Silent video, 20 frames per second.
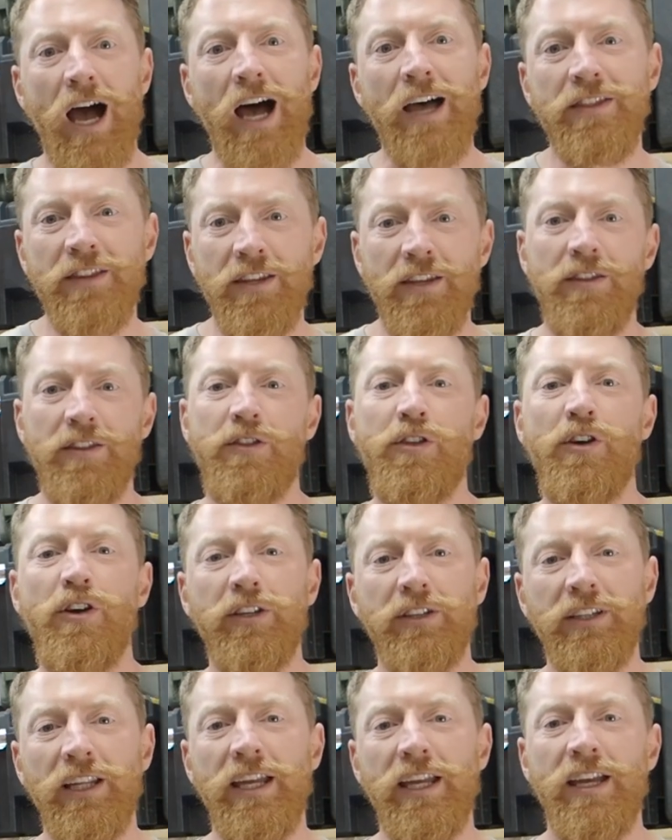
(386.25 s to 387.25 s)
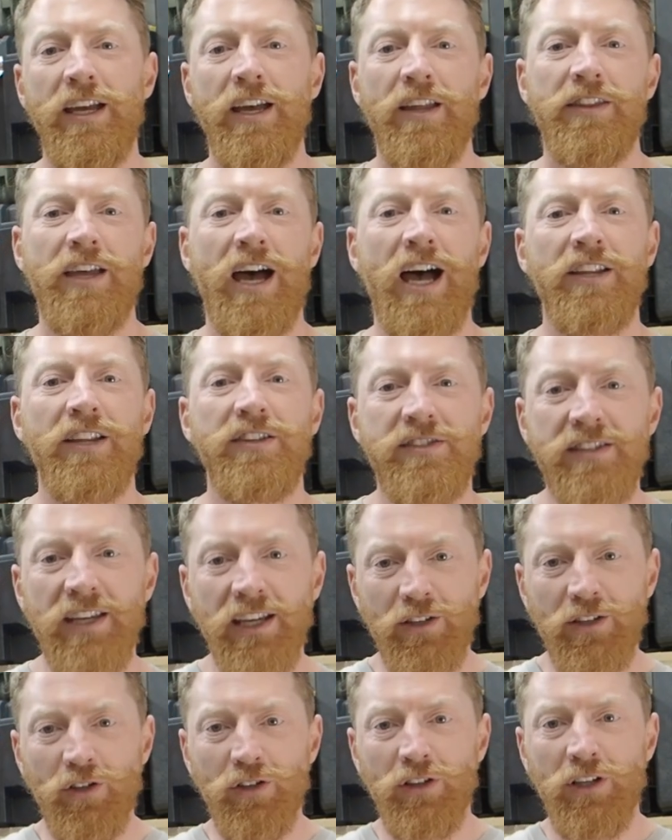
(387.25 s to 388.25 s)
And then thirdly, the hand
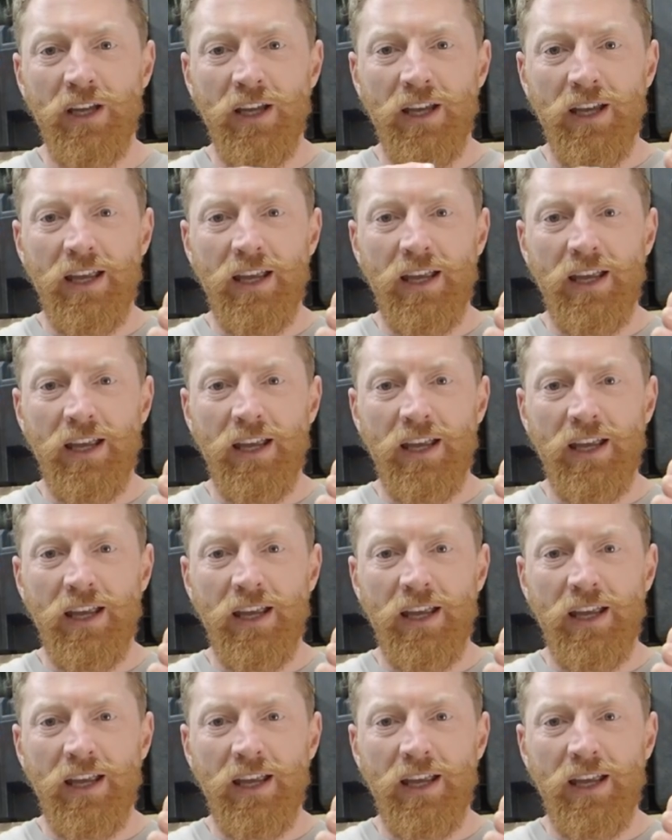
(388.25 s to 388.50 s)
signal